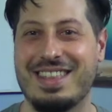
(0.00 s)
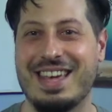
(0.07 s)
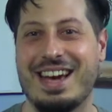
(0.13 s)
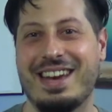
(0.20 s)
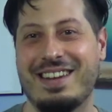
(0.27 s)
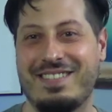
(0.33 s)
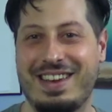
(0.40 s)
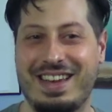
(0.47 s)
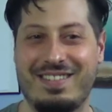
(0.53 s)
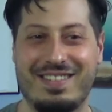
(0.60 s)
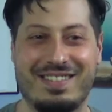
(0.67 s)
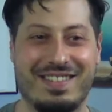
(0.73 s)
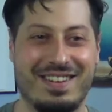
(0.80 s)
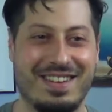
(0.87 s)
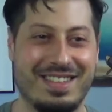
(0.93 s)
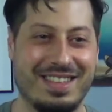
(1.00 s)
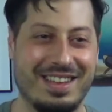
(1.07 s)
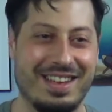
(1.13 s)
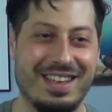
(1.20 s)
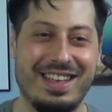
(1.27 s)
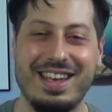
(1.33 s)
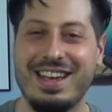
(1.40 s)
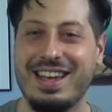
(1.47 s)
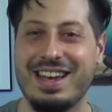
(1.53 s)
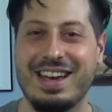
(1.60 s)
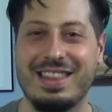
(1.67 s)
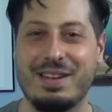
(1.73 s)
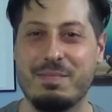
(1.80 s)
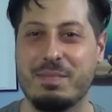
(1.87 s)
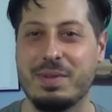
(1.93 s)
ton of Animal Crossing.
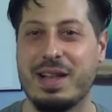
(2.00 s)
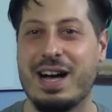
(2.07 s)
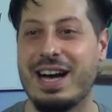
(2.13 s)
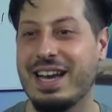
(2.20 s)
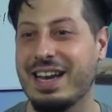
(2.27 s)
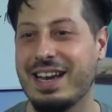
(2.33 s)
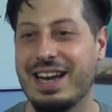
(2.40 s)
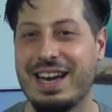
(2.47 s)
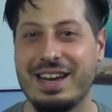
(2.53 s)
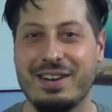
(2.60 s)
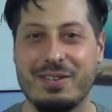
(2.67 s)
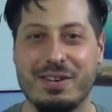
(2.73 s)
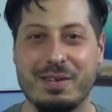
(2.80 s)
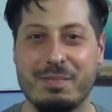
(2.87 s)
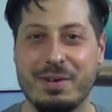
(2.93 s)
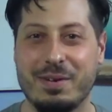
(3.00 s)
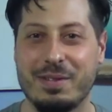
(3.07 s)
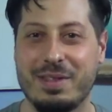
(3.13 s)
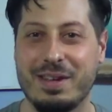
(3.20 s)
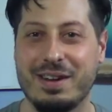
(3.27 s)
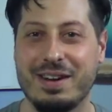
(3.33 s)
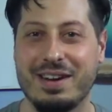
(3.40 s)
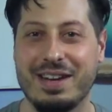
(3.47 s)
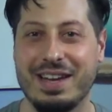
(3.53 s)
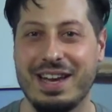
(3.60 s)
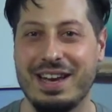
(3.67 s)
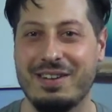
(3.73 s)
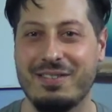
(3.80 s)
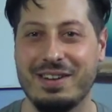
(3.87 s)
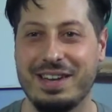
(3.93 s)
And then Bly and I, who are both here,
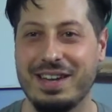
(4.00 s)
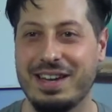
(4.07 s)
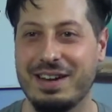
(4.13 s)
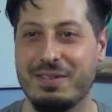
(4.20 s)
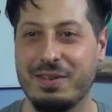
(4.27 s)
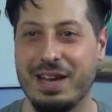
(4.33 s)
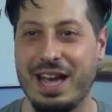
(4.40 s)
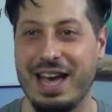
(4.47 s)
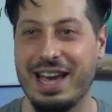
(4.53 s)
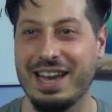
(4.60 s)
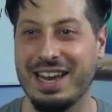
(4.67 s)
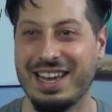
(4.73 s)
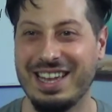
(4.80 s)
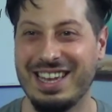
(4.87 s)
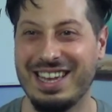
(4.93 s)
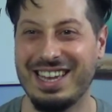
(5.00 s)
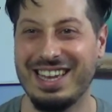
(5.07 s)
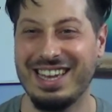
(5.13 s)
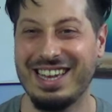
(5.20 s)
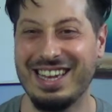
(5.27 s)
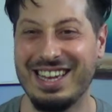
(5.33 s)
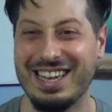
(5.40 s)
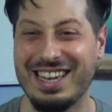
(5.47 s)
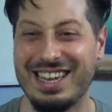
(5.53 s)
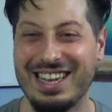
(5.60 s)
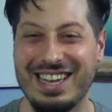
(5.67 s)
yeah, we hang. And